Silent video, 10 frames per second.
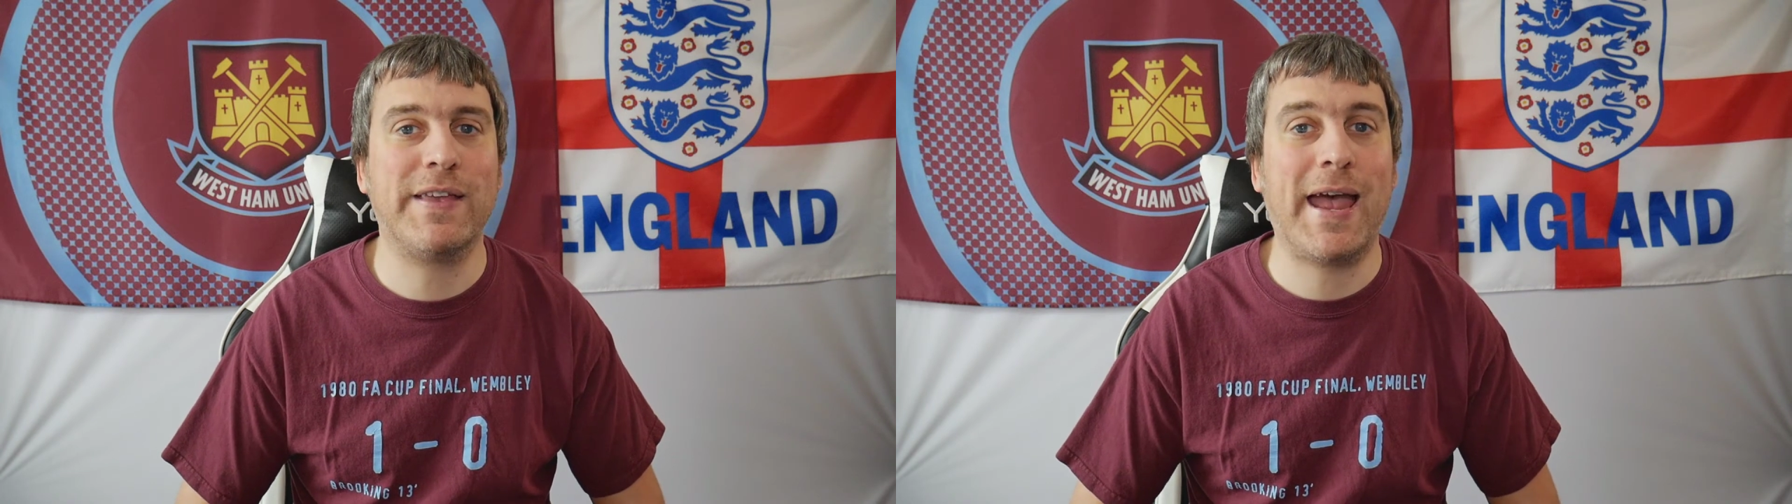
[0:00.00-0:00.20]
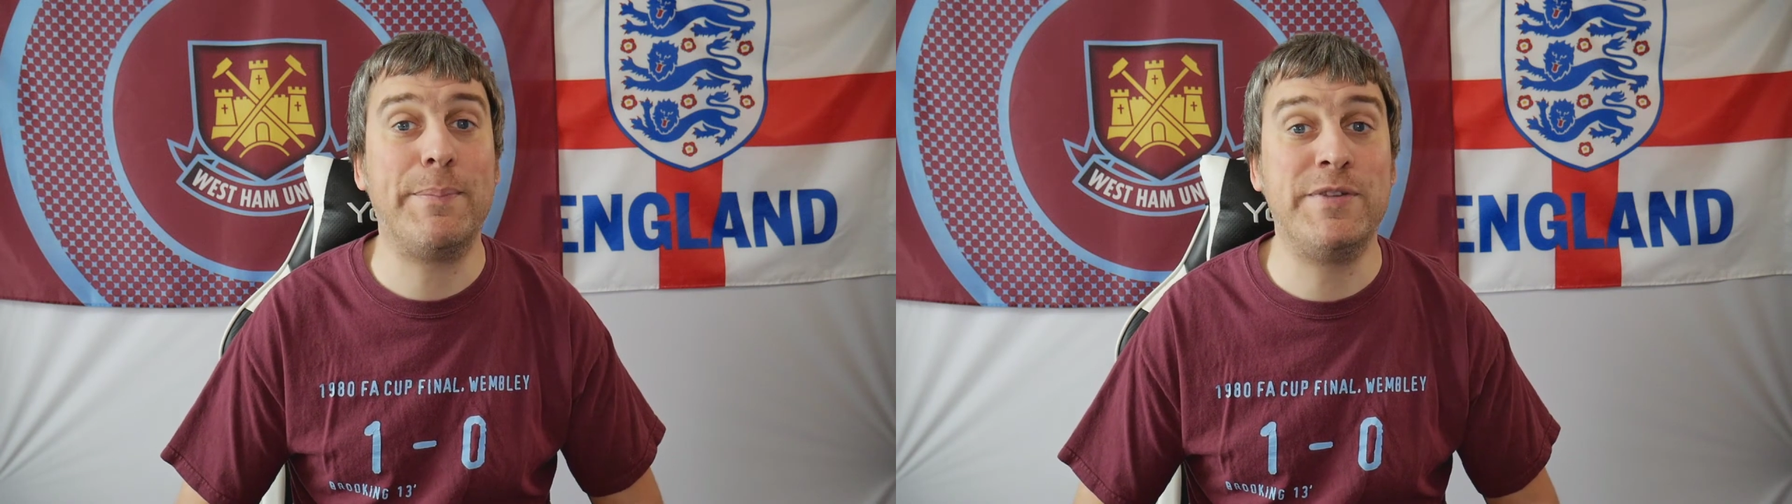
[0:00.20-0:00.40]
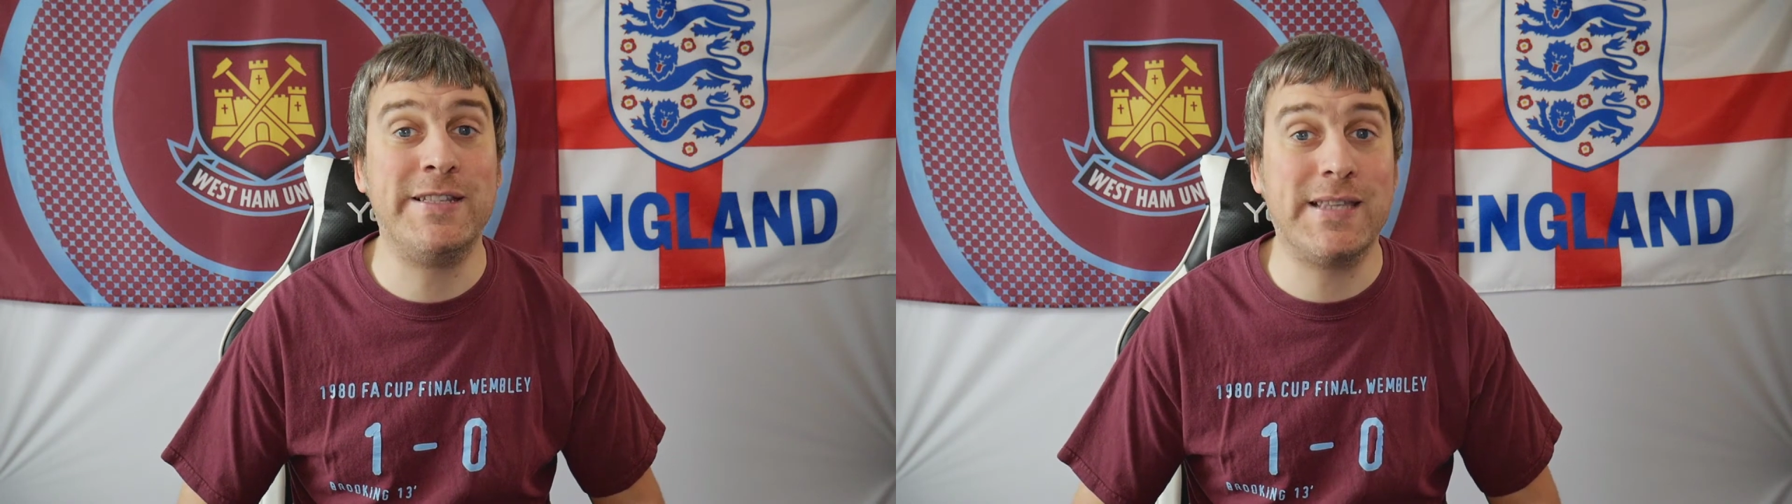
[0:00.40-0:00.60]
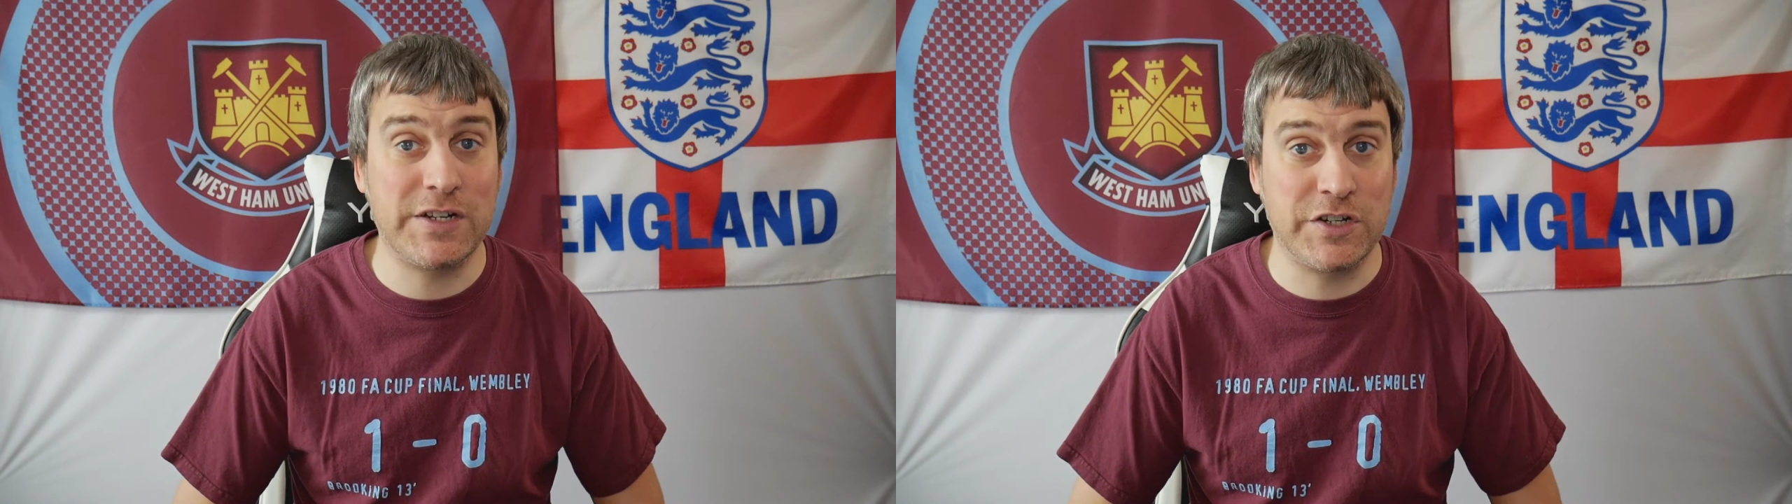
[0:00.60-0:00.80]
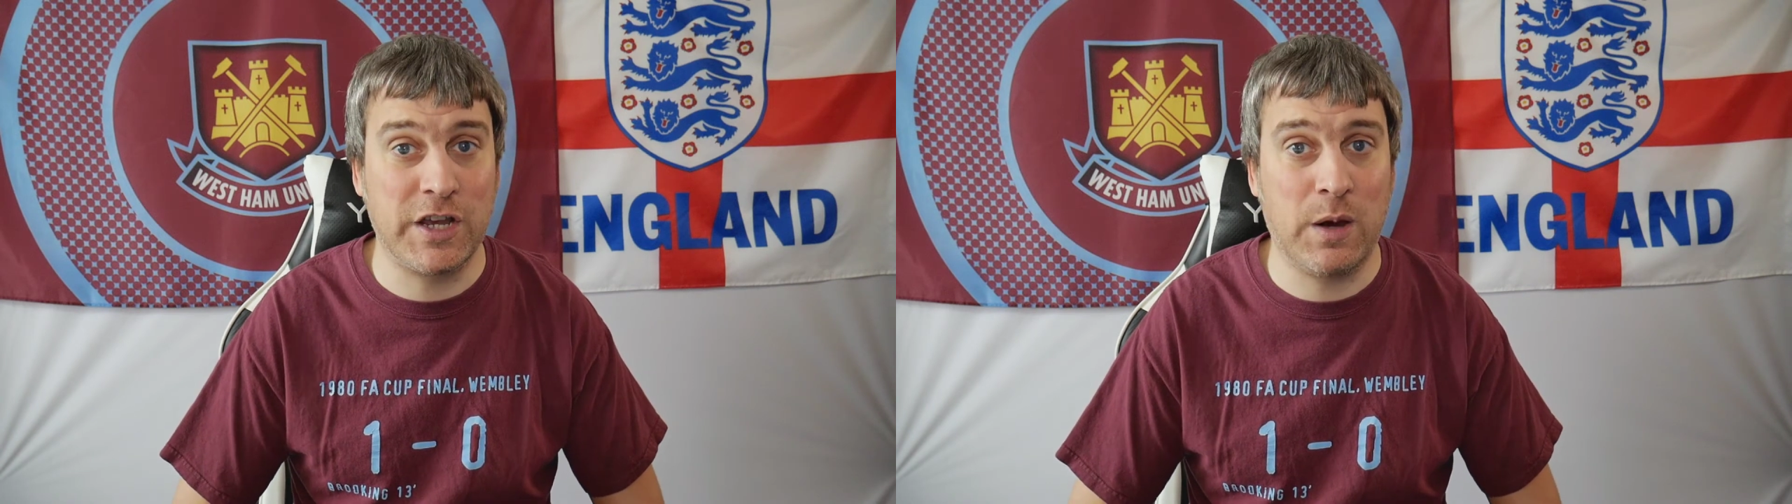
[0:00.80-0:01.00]
the game
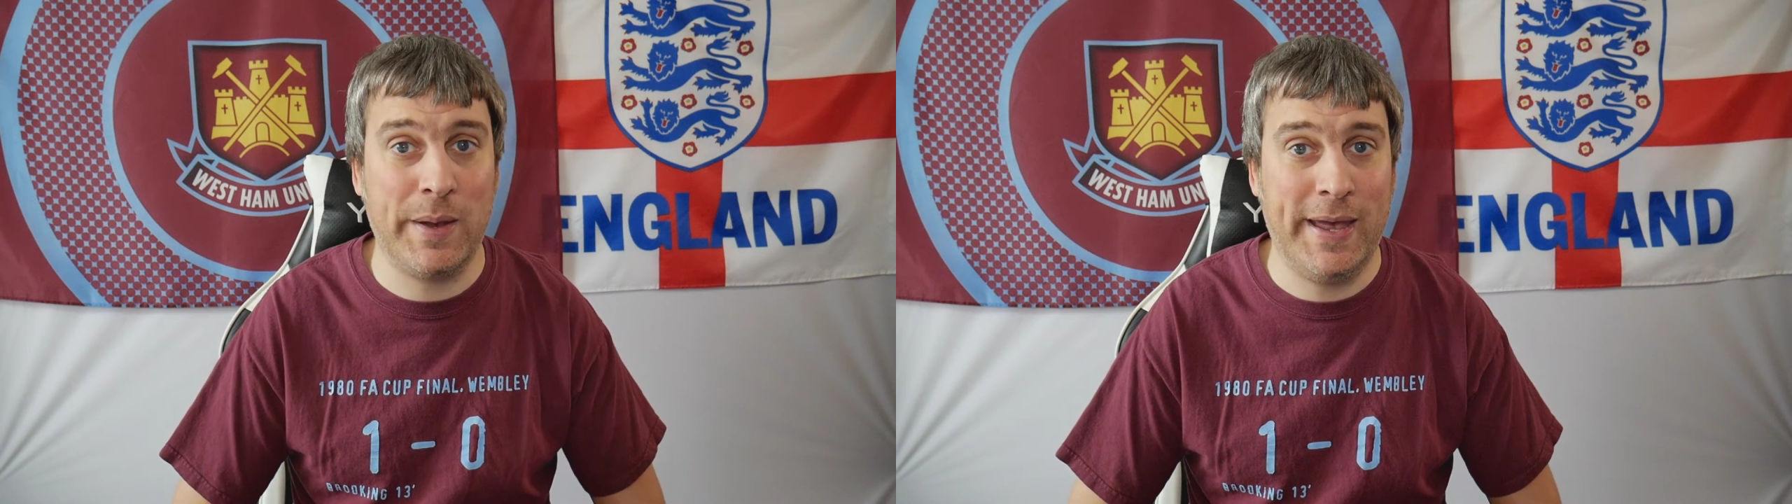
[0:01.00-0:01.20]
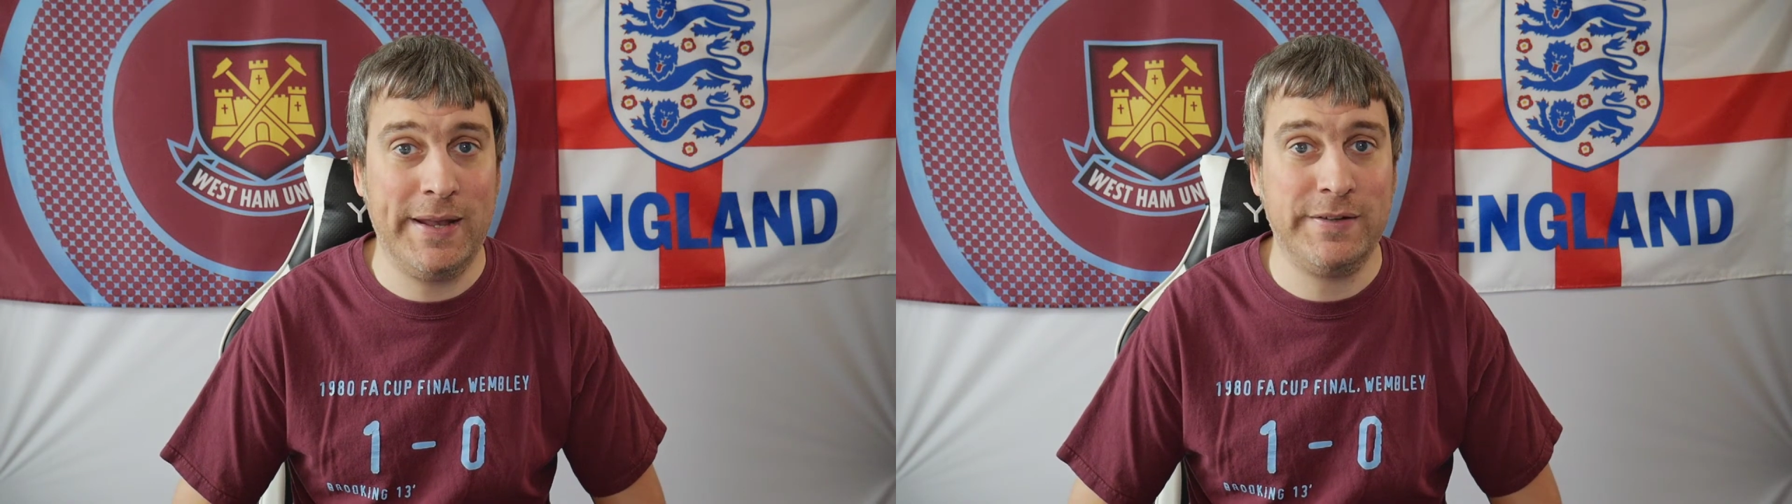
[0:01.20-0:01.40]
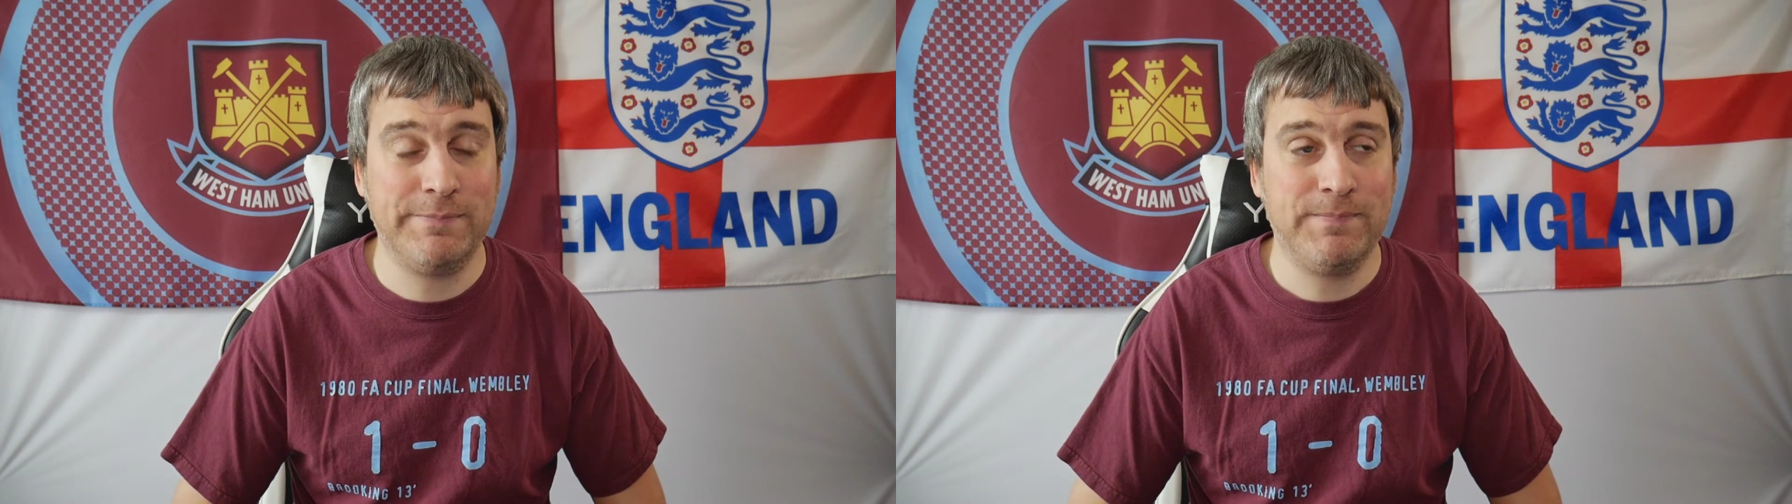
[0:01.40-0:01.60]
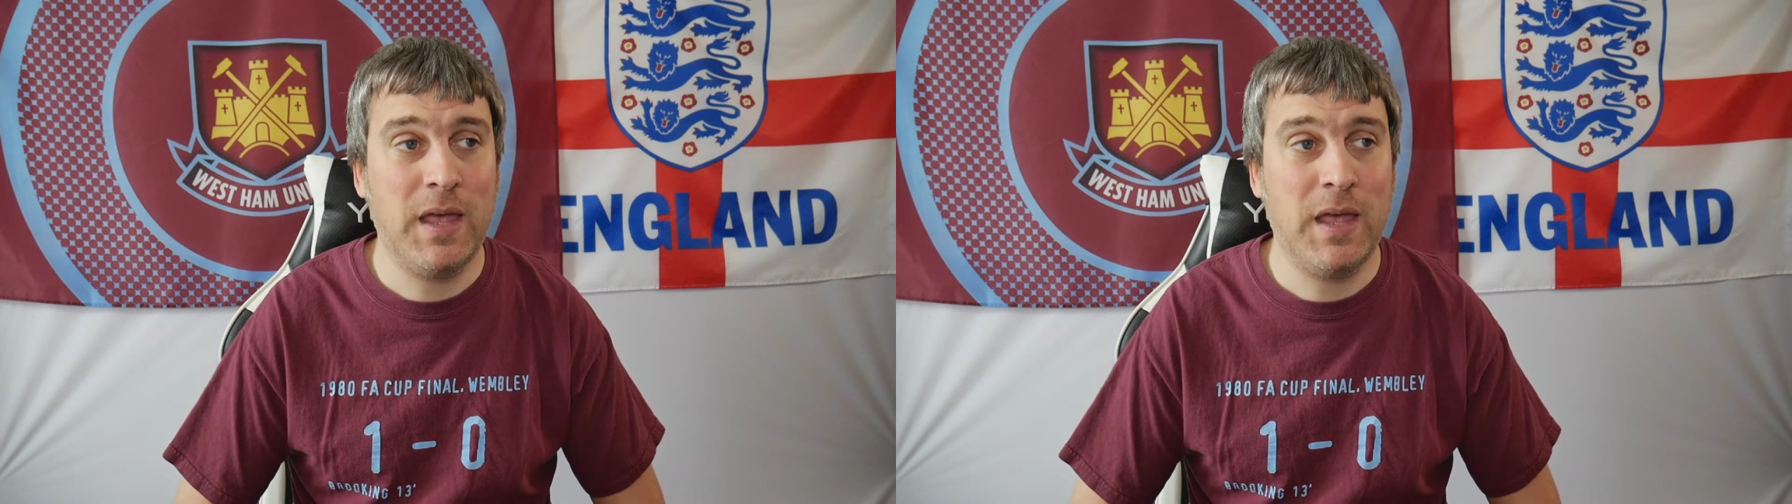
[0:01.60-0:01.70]
doesn't go ahead?